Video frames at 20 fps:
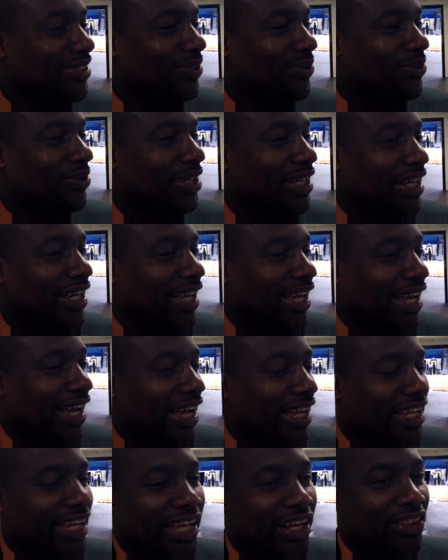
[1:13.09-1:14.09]
So
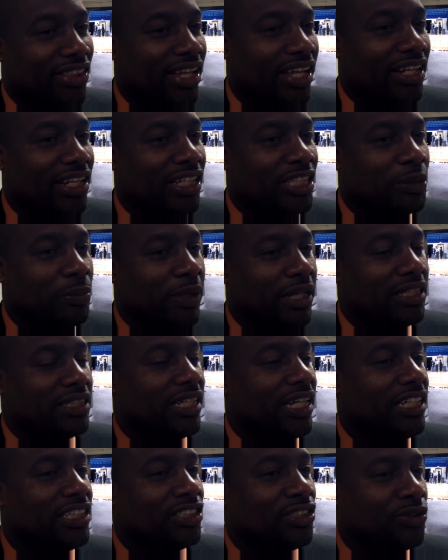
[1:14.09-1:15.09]
I kind of think the
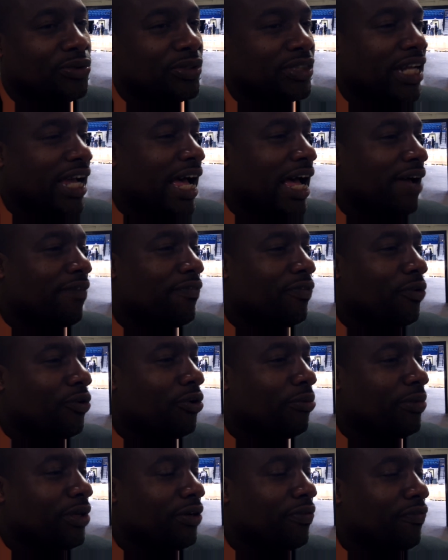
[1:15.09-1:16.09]
expectations was high
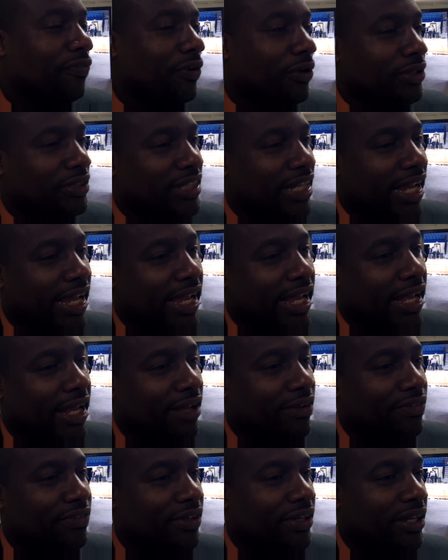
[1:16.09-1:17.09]
for him in the first
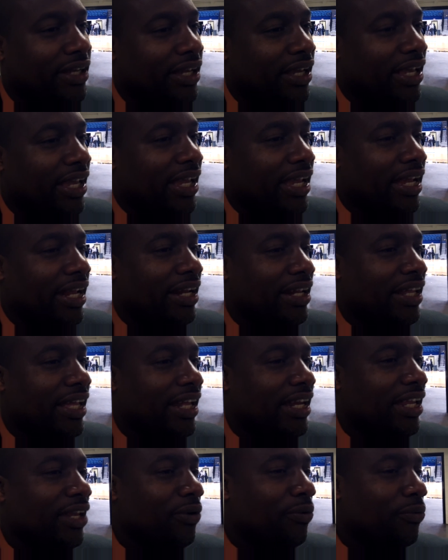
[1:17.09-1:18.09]
half, and
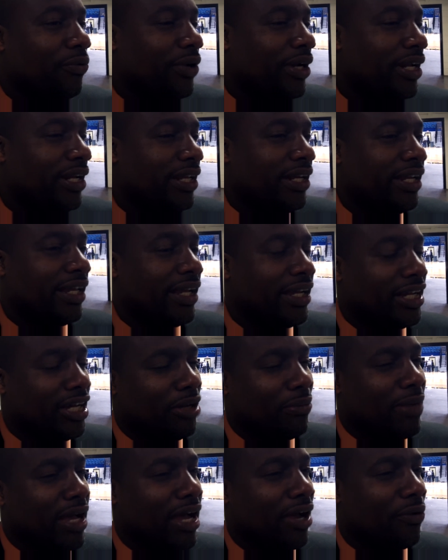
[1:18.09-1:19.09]
that he really didn't
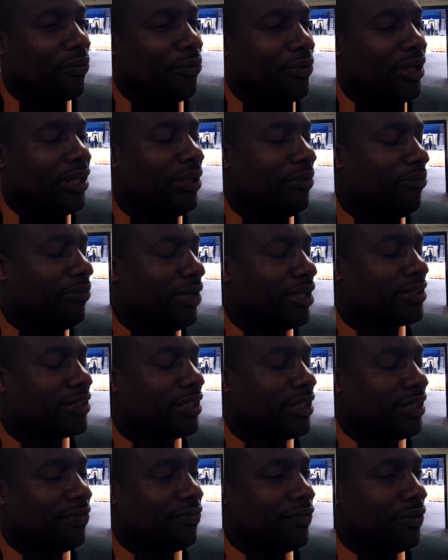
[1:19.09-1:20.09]
come out really
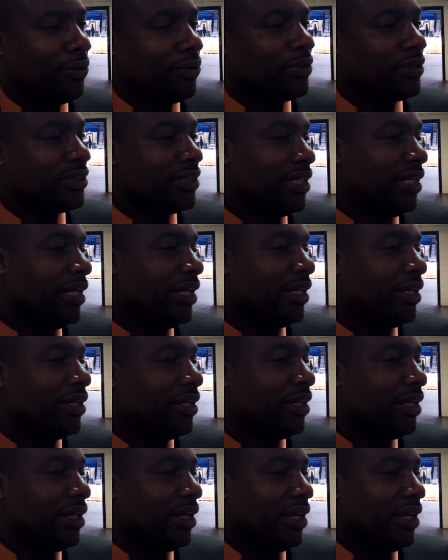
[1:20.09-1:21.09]
mentally focused in.
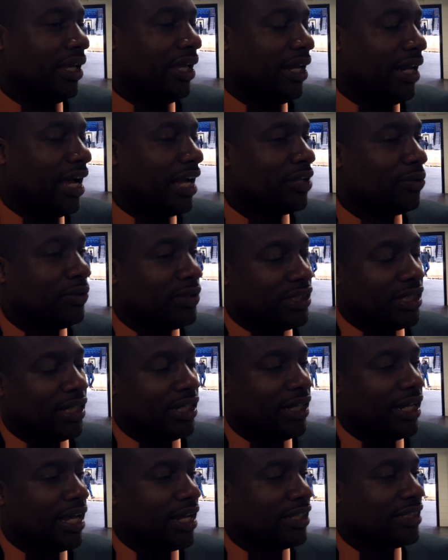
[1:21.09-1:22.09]
And after we
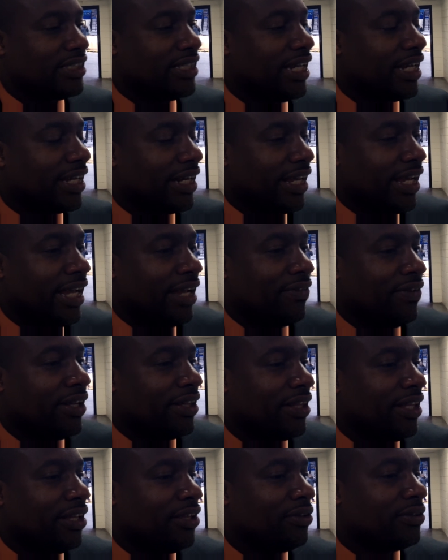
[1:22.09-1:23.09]
settled down the second half,
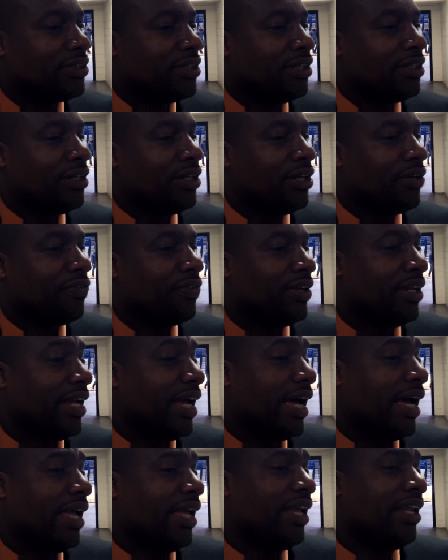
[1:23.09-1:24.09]
I think you've seen a different
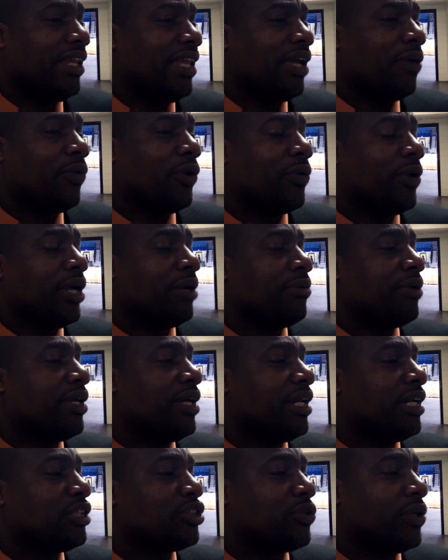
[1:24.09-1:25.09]
guy. And then we were able
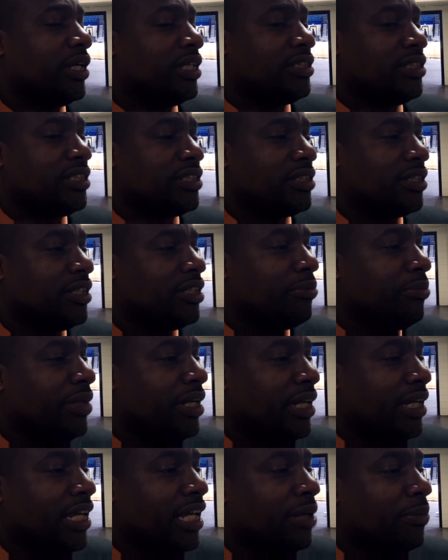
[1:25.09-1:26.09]
to get in transition a little
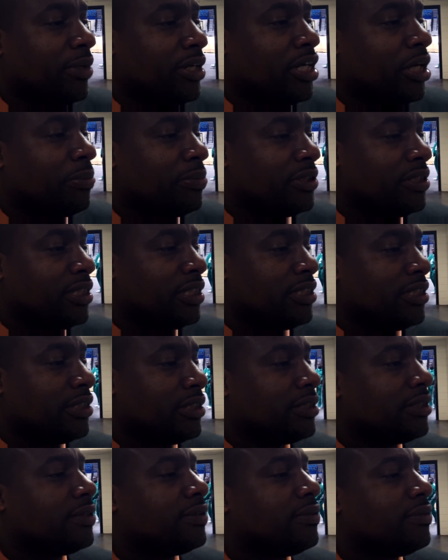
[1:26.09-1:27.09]
bit and get him a couple
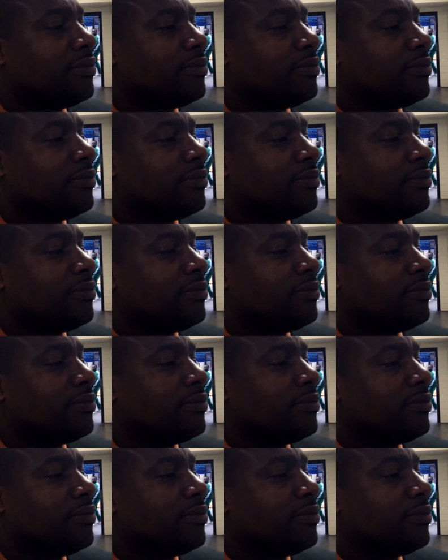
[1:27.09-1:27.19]
touches.